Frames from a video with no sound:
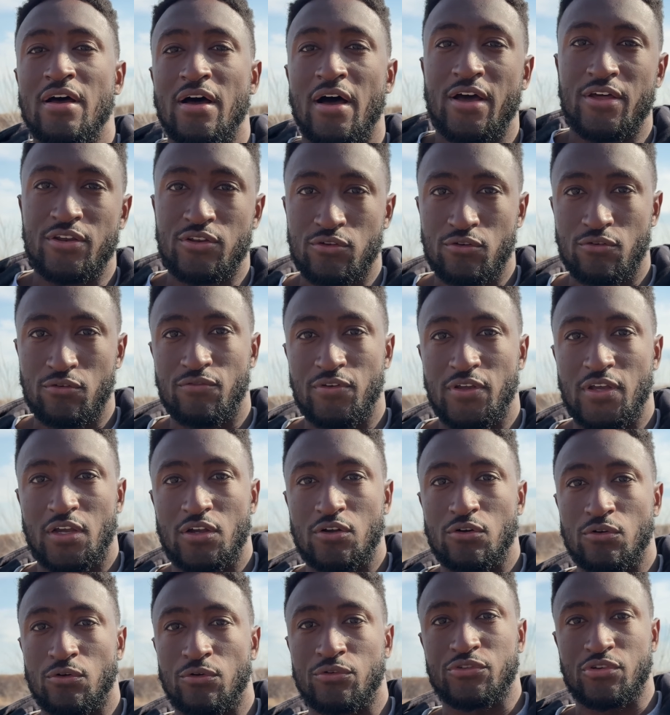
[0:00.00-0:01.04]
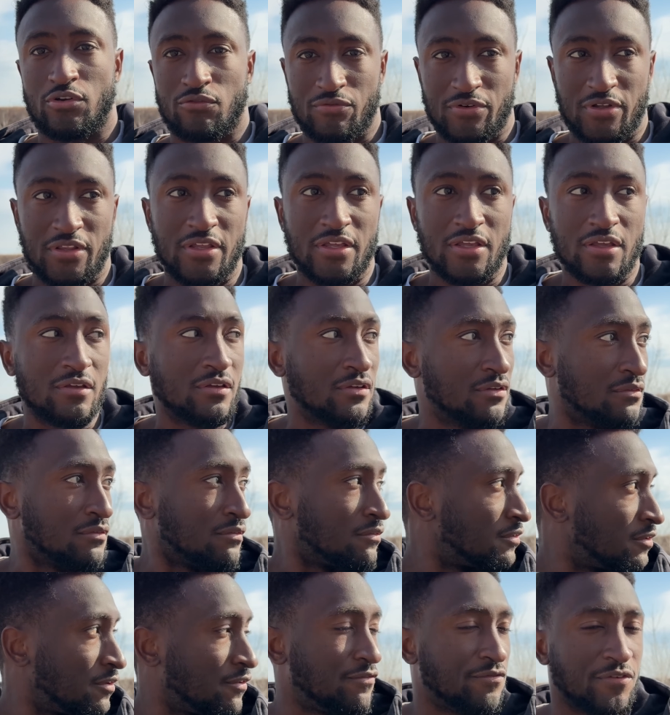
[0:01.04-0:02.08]
a new vehicle to really
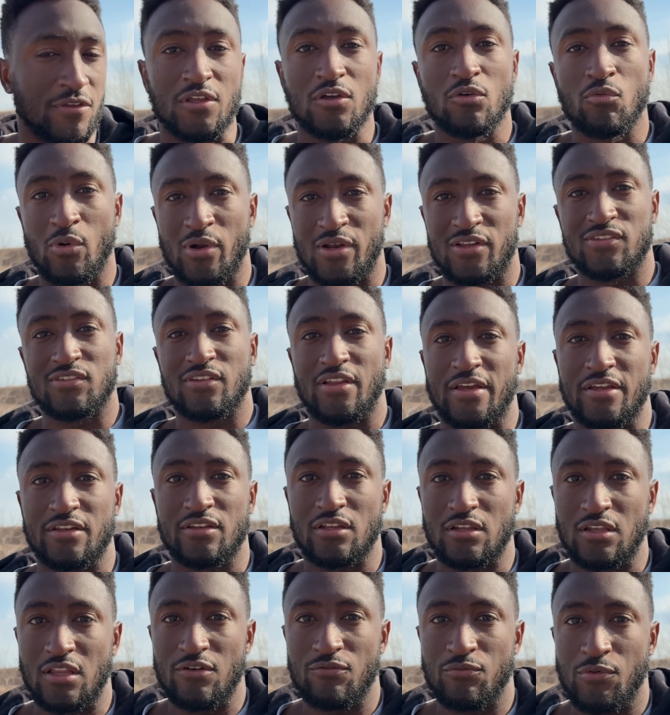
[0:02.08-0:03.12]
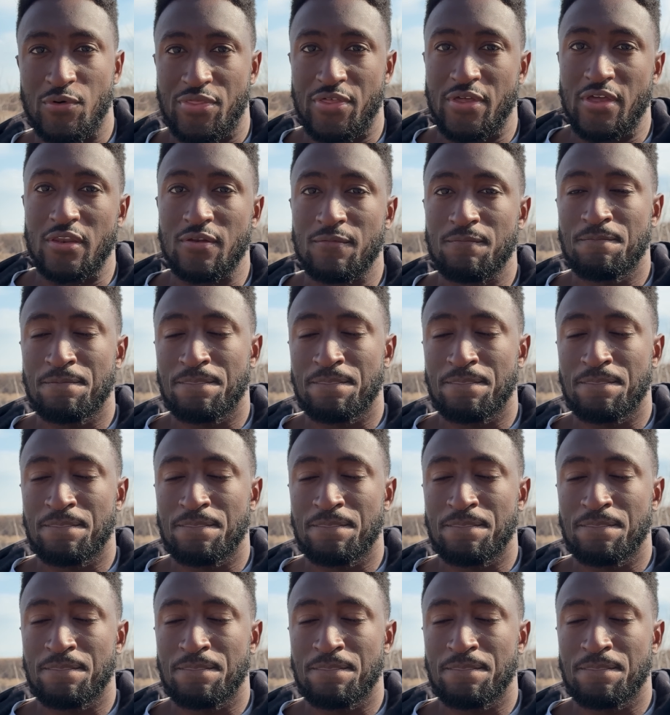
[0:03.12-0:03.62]
feel what it's like to live with it.